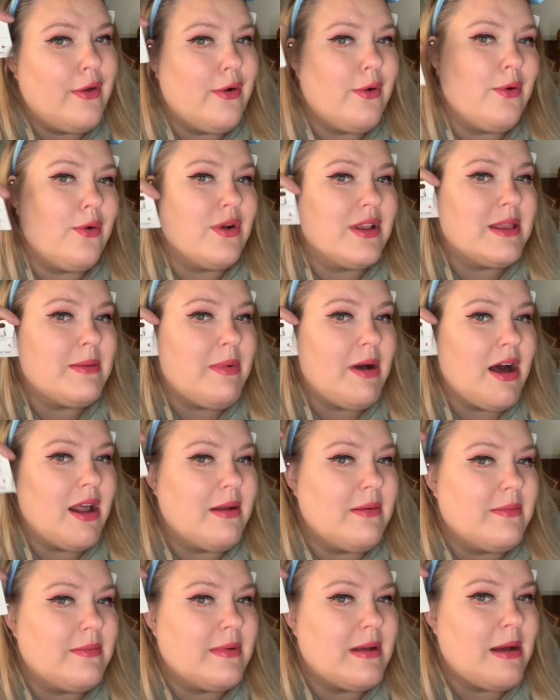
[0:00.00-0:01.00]
Or at the
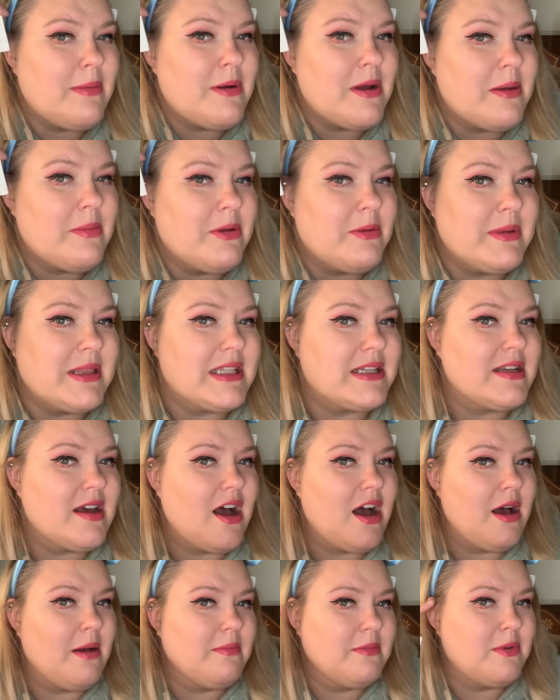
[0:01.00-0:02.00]
bottom. I'll probably put them at the
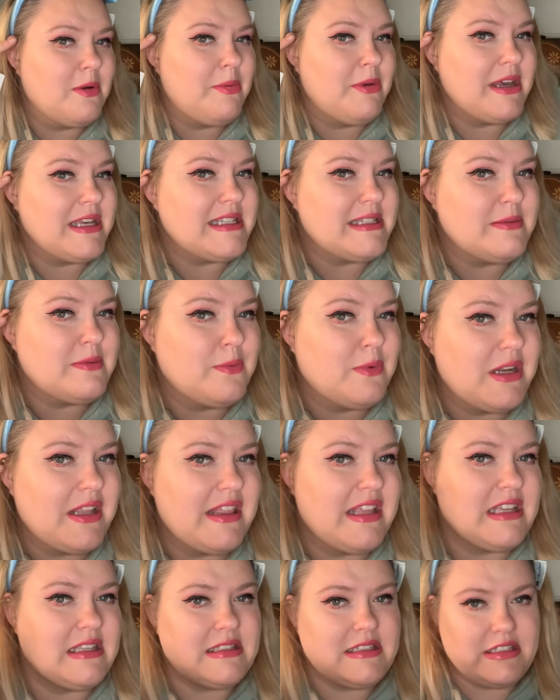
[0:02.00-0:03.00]
top. Replace one of
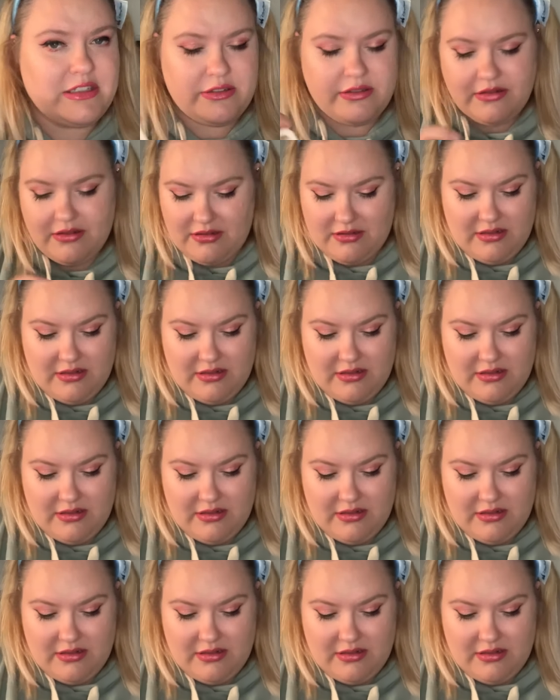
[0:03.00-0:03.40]
these two.